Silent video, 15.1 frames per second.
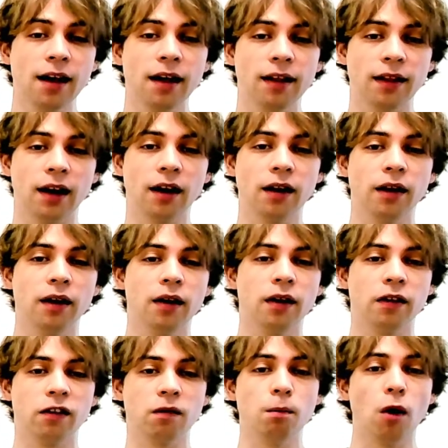that are
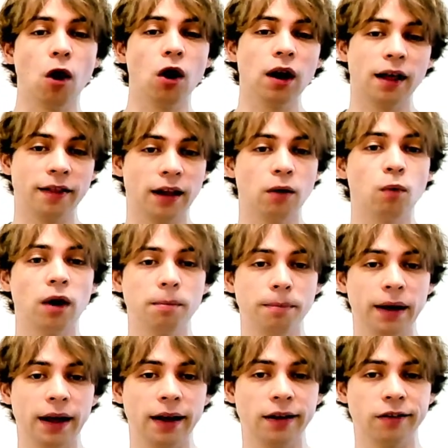smaller than 1
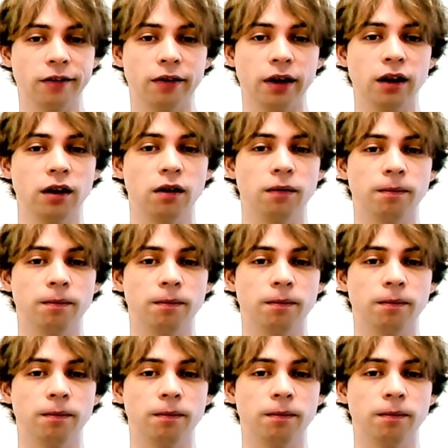page, right?